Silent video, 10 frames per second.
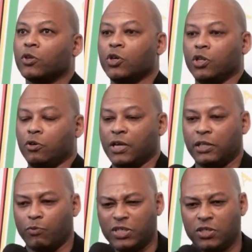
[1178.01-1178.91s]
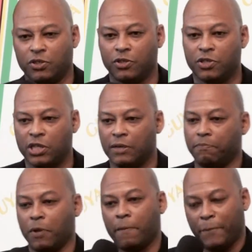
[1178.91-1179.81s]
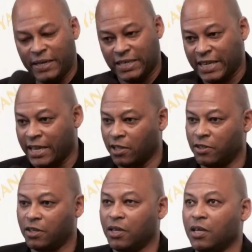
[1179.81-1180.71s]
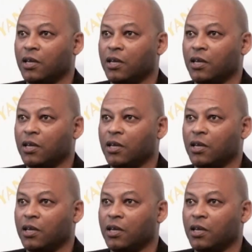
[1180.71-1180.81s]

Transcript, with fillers: you know, you had the West Indian team beating England